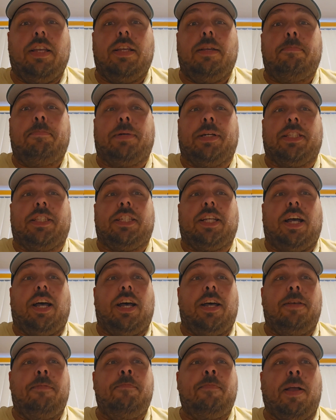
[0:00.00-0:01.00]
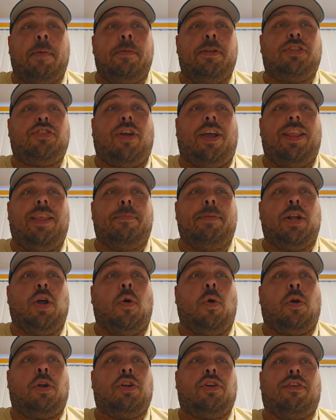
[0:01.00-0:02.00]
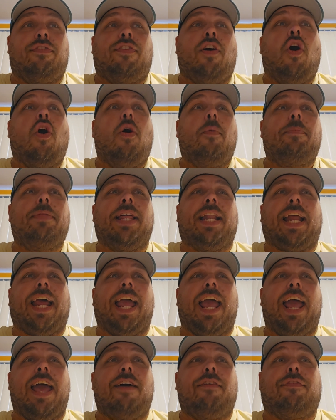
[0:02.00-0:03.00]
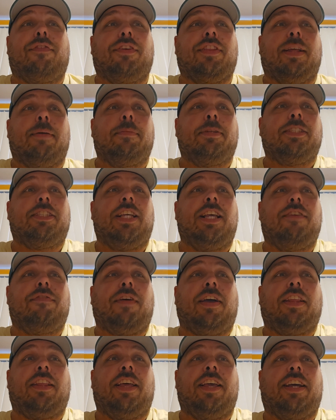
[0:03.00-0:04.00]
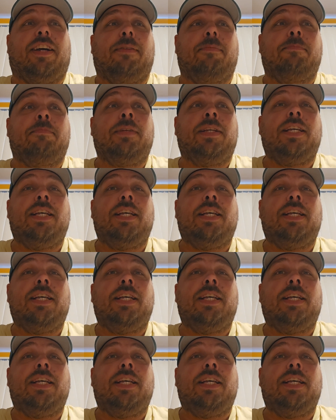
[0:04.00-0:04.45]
But I'm going to try them in order of hope that I have for them to see if I like them.